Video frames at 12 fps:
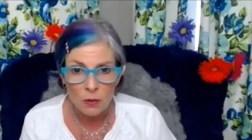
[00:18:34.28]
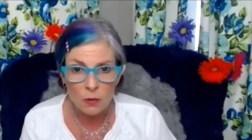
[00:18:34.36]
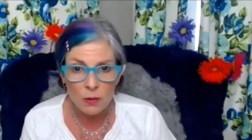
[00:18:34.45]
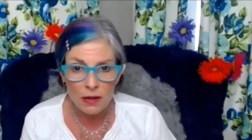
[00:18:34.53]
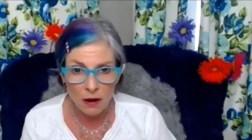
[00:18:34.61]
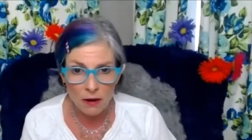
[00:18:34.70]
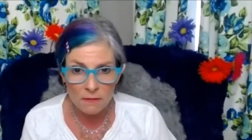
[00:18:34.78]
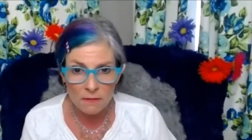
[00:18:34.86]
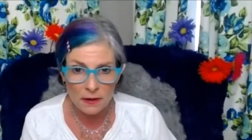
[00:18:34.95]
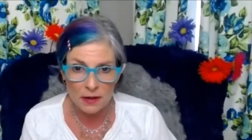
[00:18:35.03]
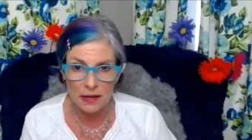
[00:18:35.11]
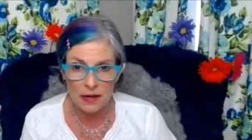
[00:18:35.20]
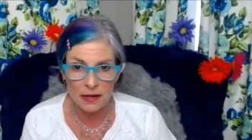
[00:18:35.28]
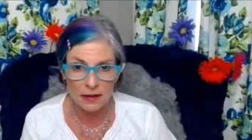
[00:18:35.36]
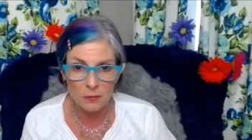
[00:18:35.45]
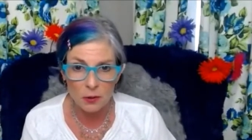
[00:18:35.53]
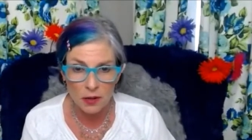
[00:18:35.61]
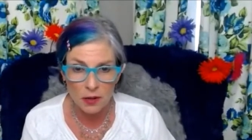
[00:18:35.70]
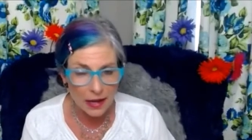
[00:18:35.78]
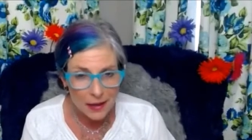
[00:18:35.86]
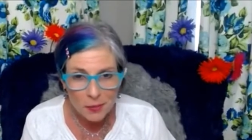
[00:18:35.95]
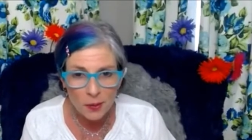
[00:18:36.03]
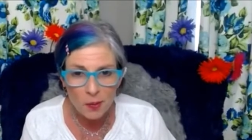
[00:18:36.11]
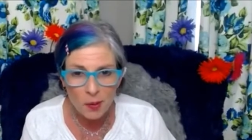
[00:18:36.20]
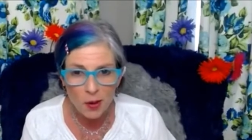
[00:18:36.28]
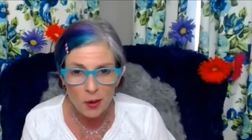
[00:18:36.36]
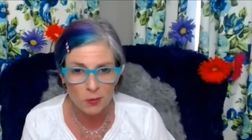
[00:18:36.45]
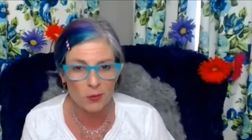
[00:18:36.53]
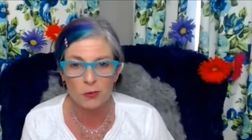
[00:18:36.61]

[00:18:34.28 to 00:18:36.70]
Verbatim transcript: we are very, we're capable,